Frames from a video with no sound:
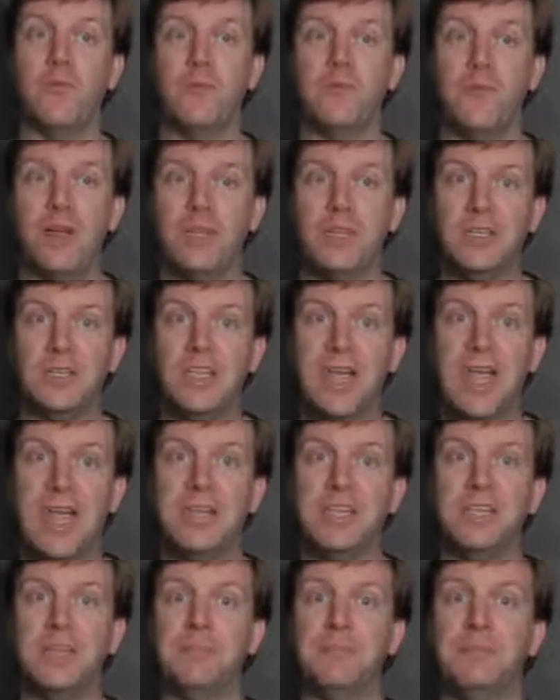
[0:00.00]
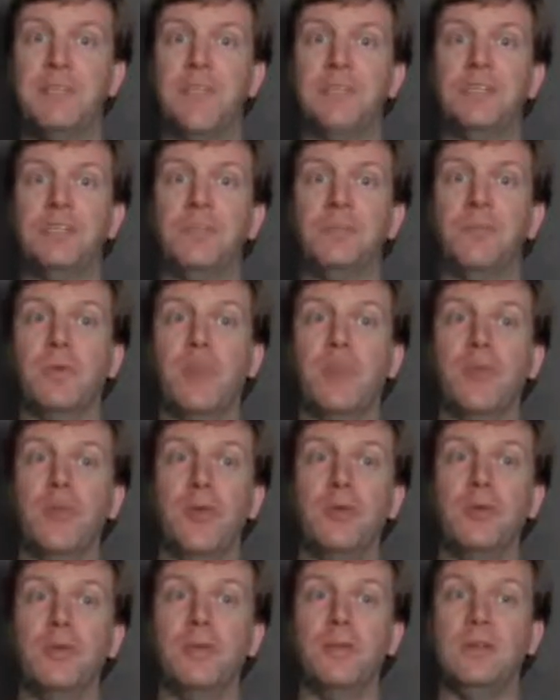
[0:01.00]
their vital task in places where they are
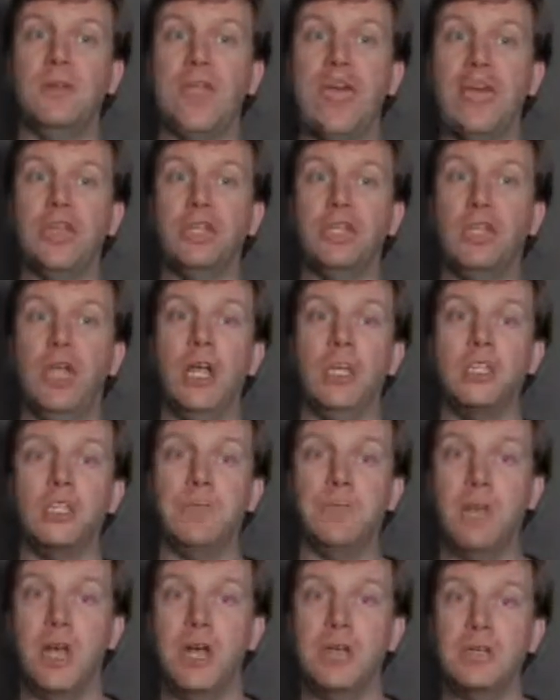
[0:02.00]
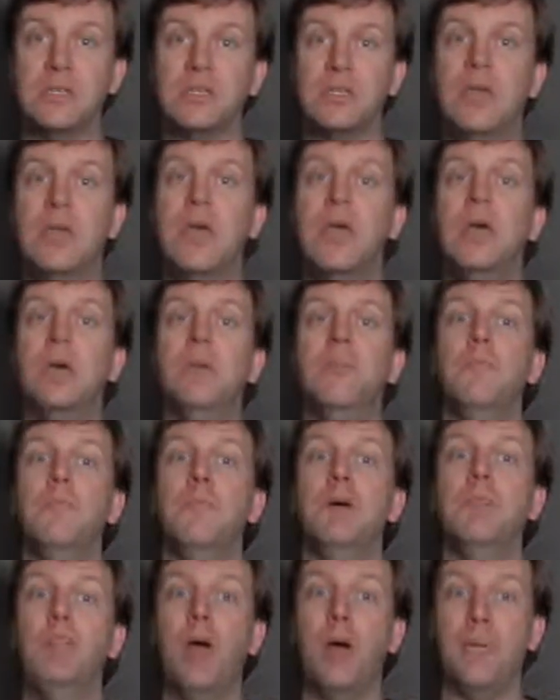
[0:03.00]
going to catch lots of bugs,
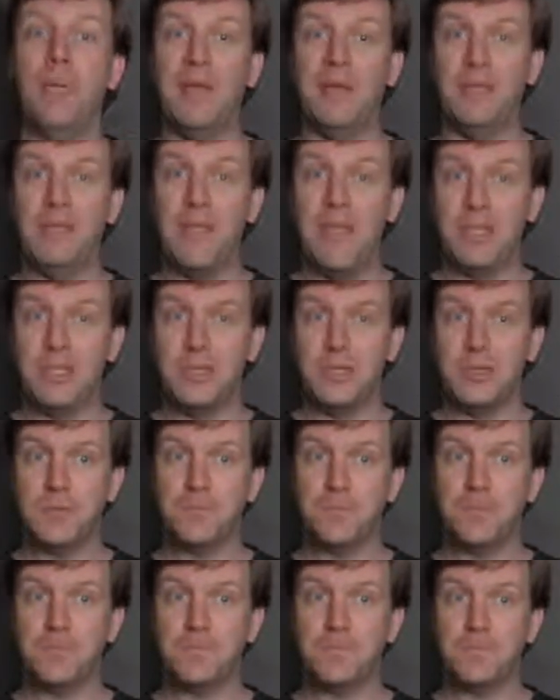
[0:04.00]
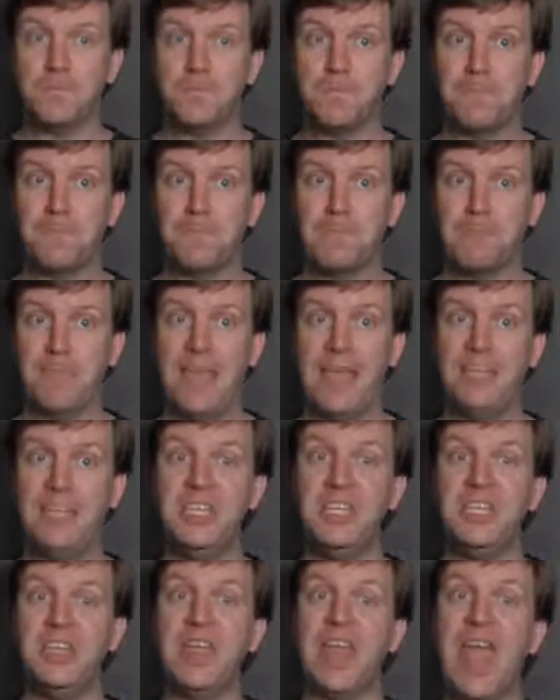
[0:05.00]
but not my face. At
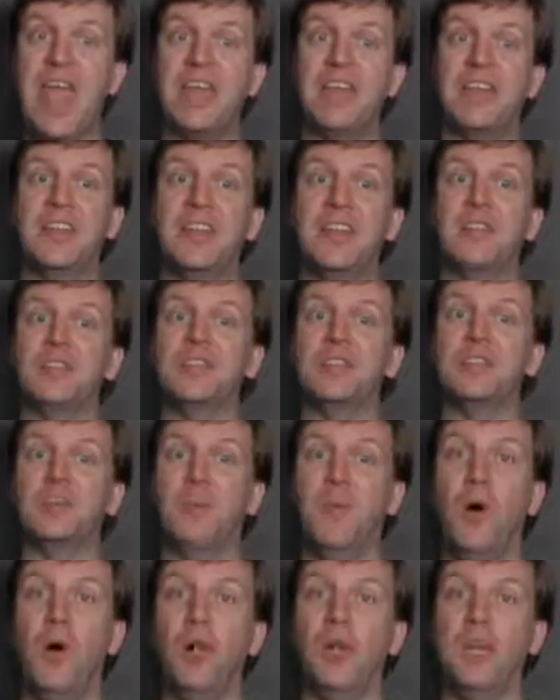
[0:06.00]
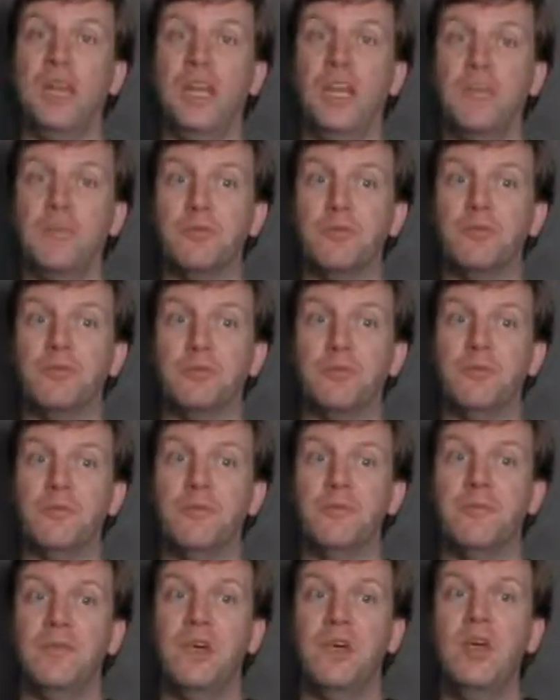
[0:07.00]
least in Canada, they're small and
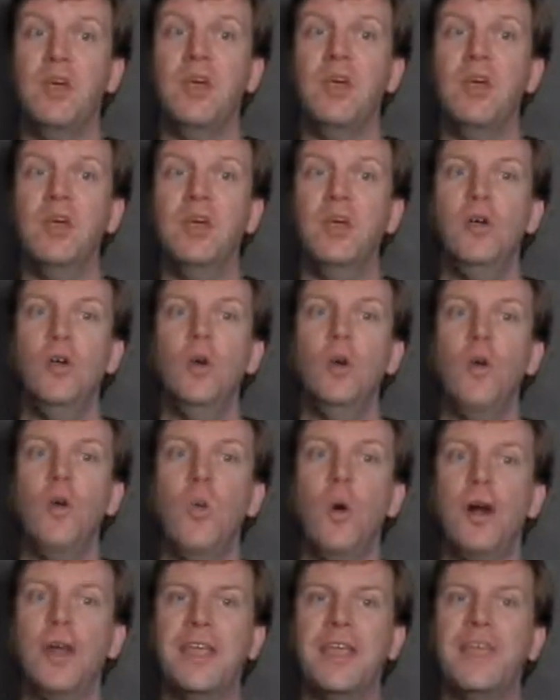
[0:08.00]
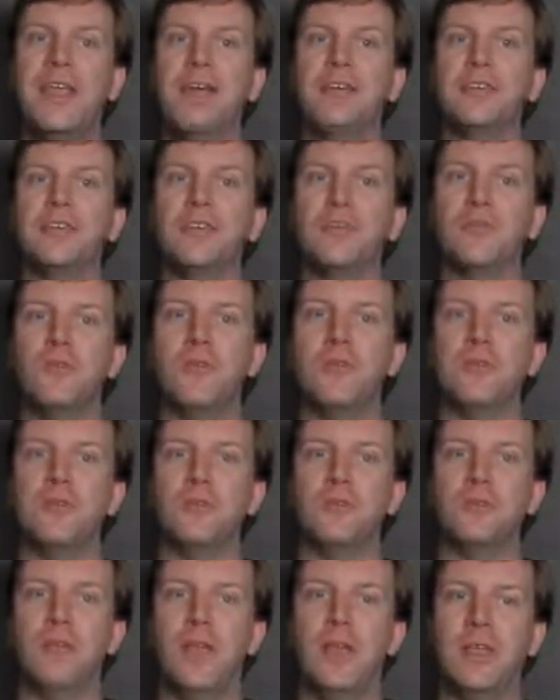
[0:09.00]
unobtrusive. Walking down the street in
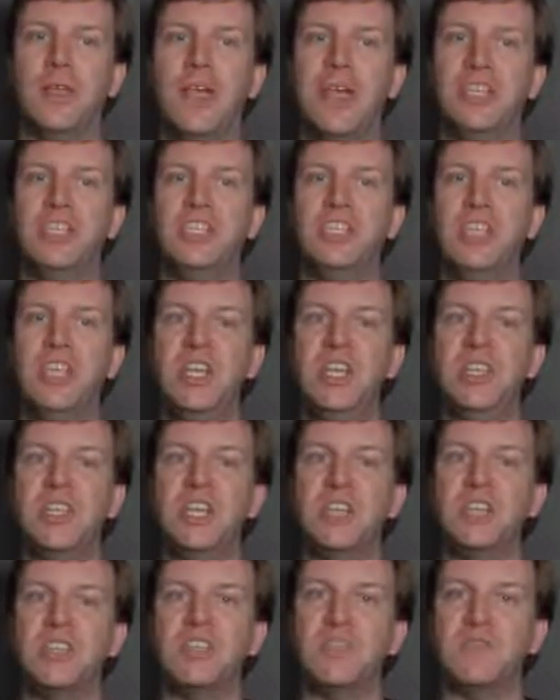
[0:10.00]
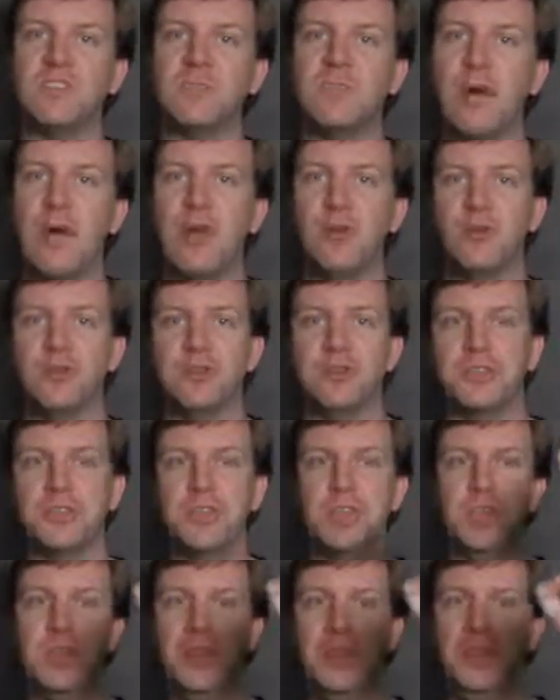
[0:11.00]
Australia and seeing dozens of
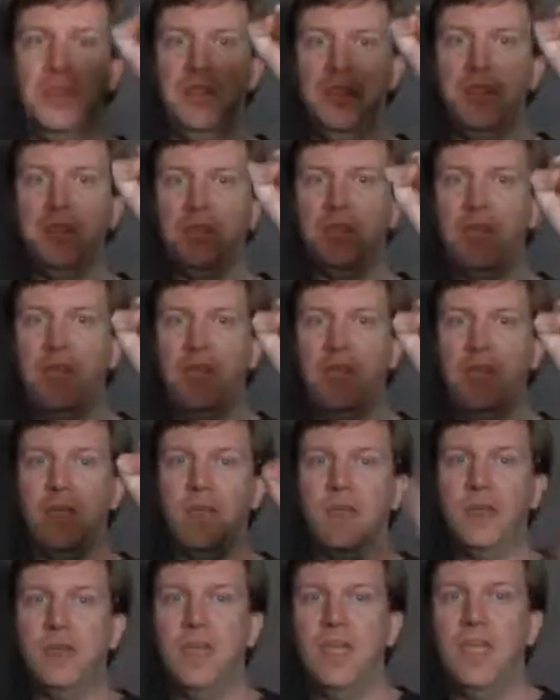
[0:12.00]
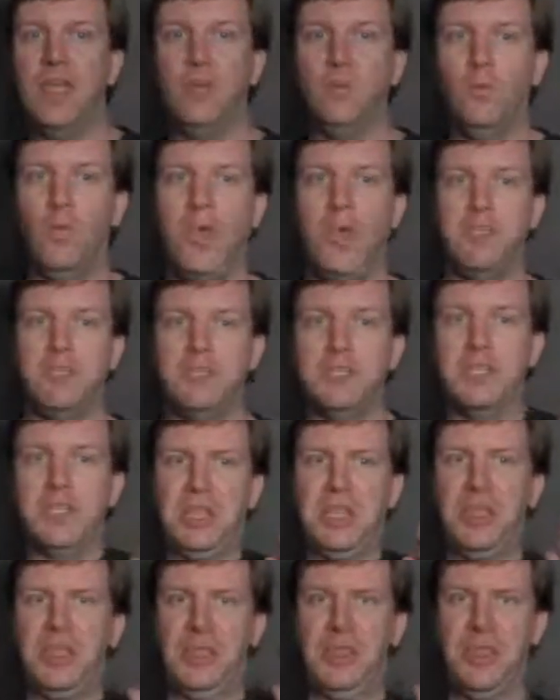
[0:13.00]
spiders this big in
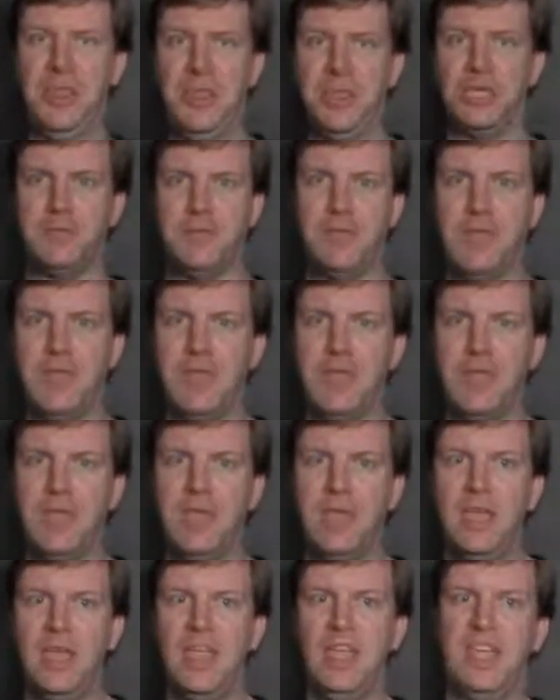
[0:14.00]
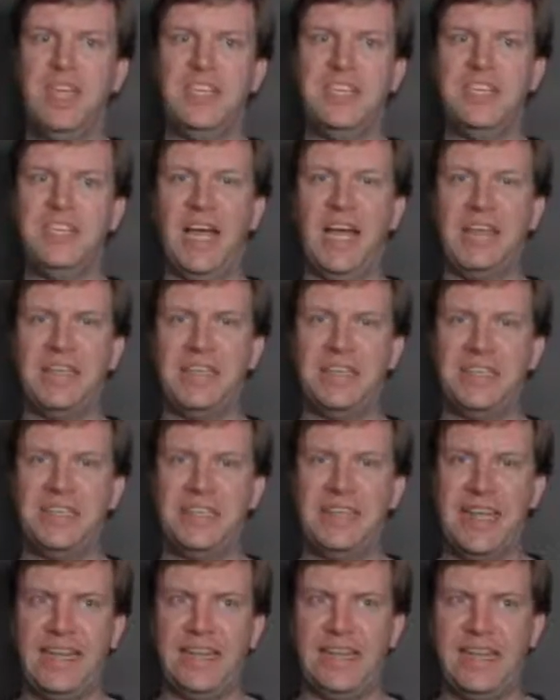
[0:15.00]
webs this big is
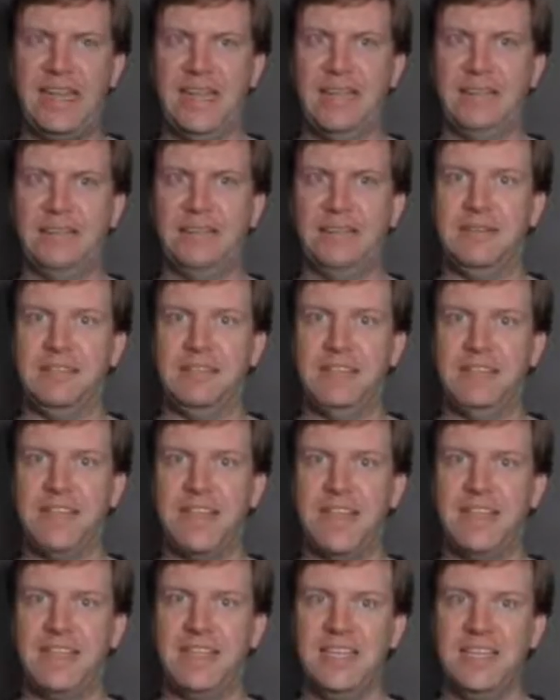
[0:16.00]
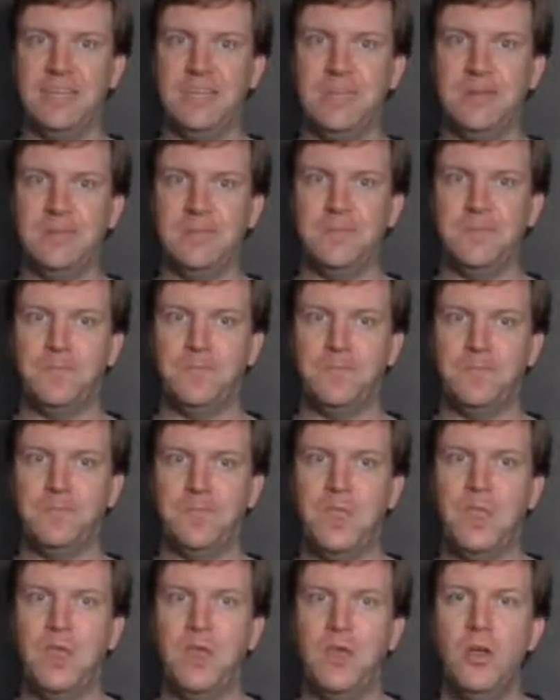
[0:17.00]
unsettling, to say the least.
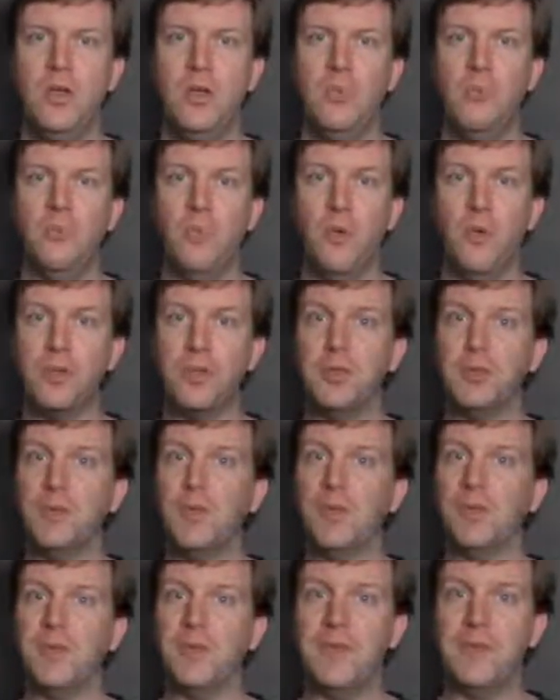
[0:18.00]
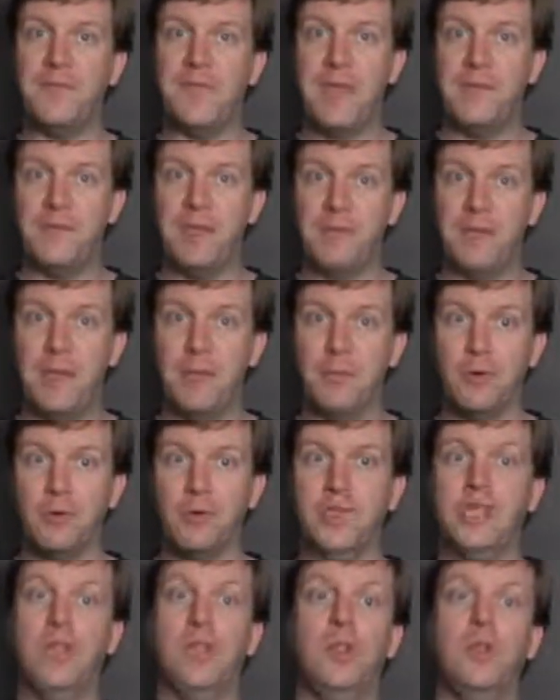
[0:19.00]
More than one of my family
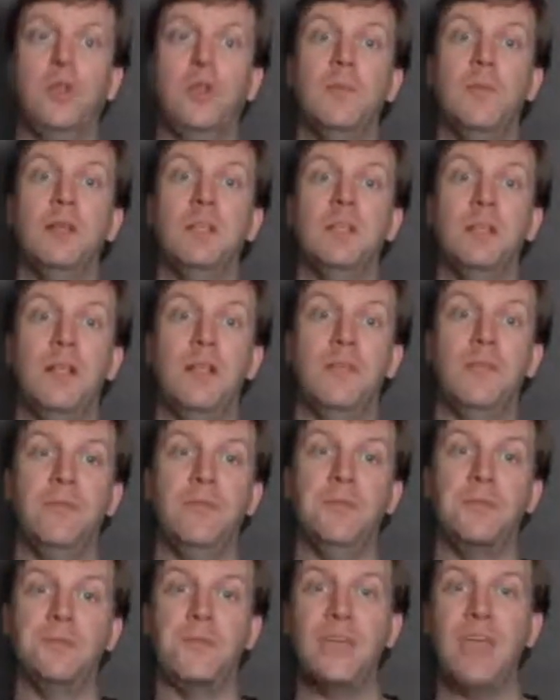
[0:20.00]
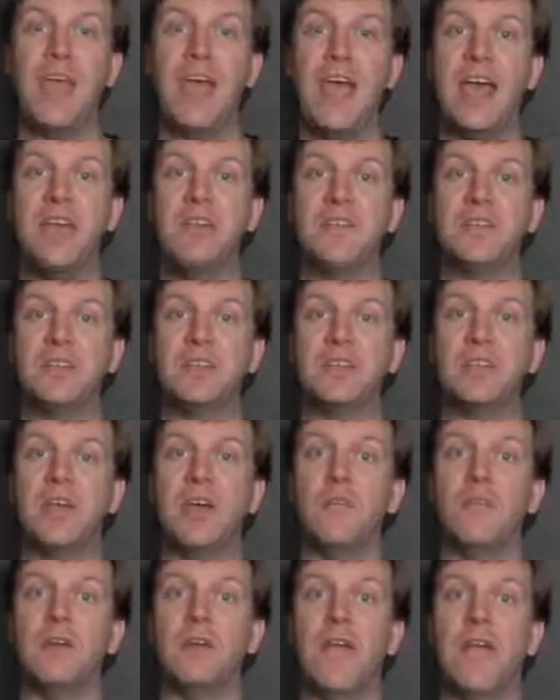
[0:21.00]
members, including myself, have
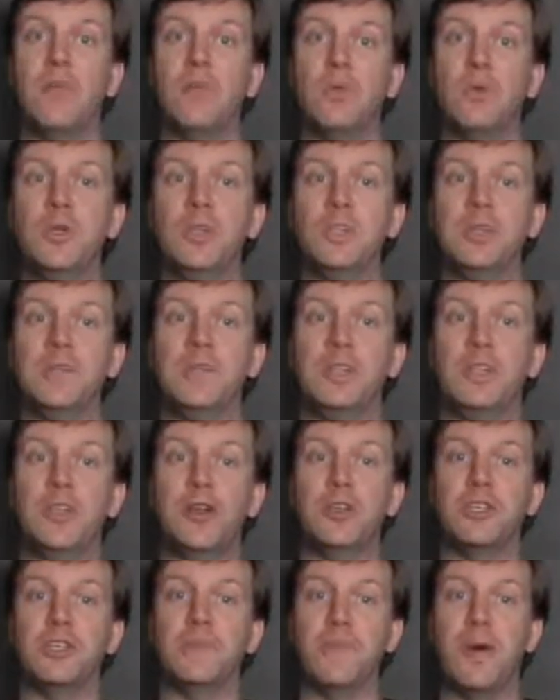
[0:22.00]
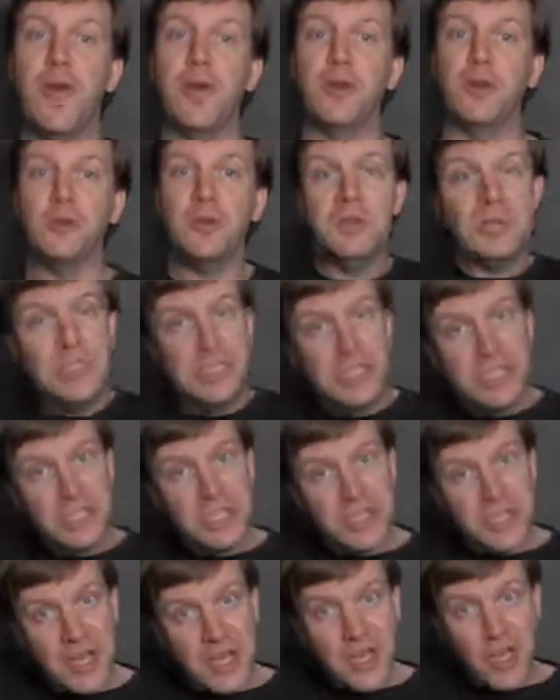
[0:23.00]
discovered a reasonably large spider
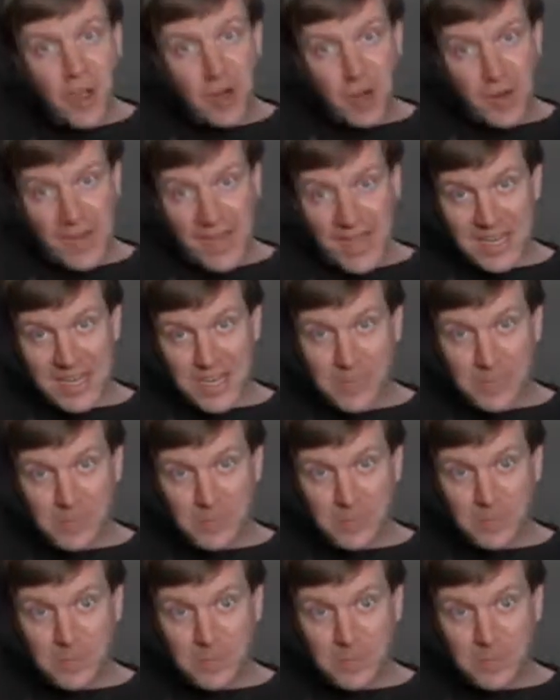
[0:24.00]
sitting on our heads.